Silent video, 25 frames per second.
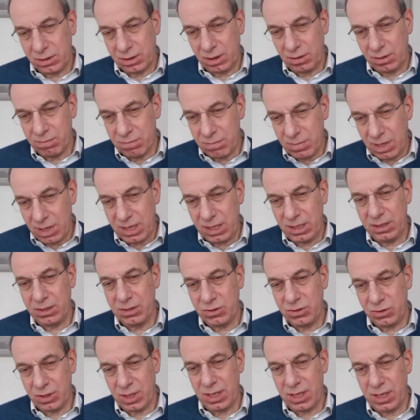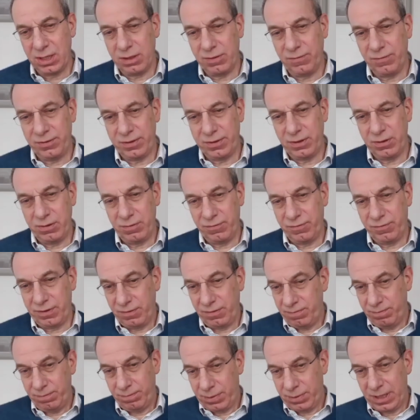main trial for
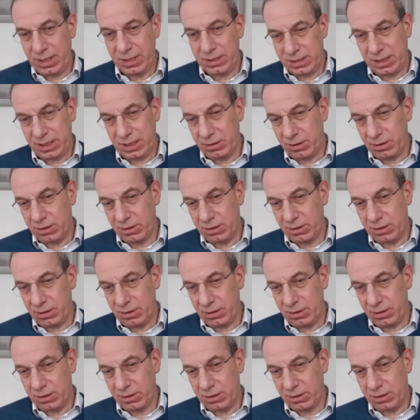the BioNTech,